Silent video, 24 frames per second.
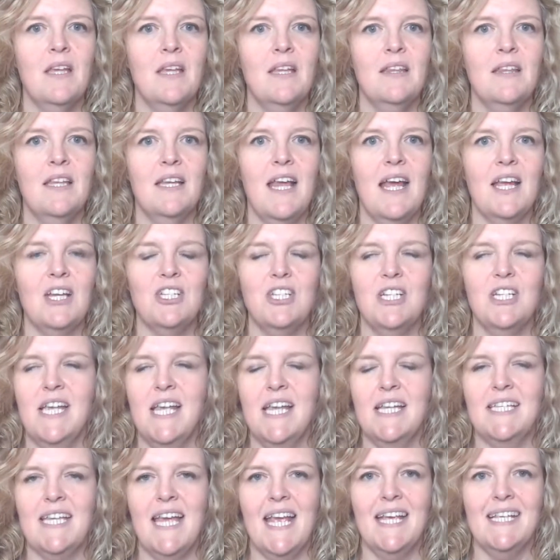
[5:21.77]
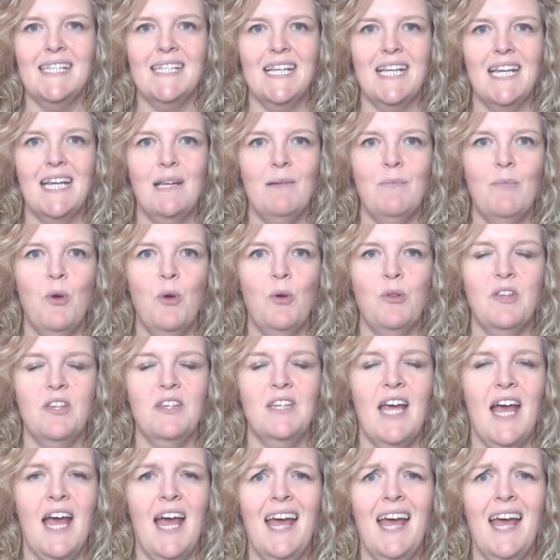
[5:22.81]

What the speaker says: actually it takes a little more than that.